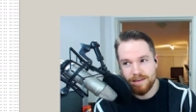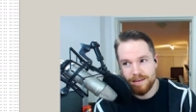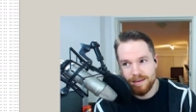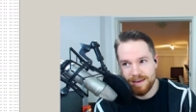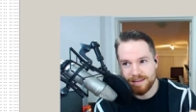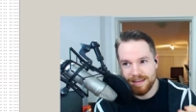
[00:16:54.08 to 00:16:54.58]

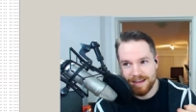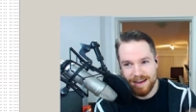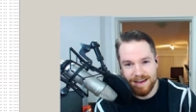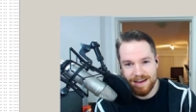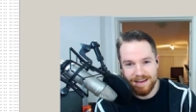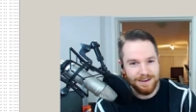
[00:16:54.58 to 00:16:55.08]
and like
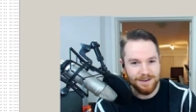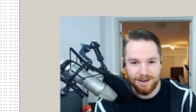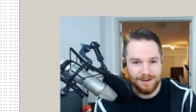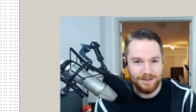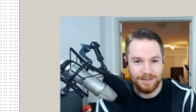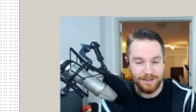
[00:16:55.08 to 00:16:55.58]
I I know I
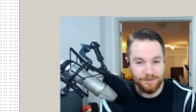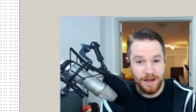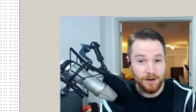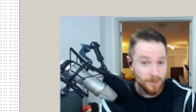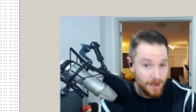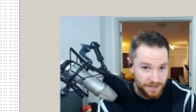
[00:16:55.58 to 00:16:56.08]
don't know like
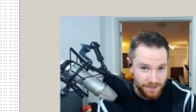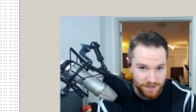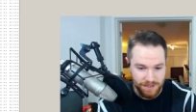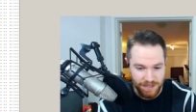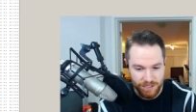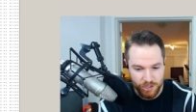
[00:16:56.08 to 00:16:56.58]
final boss
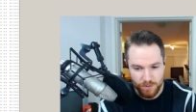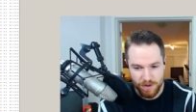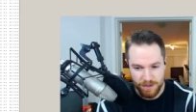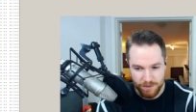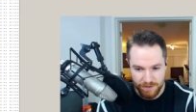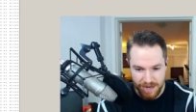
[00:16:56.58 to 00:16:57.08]
is like just what I
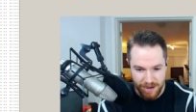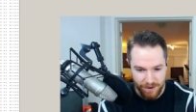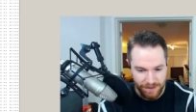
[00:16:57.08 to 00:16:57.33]
use now.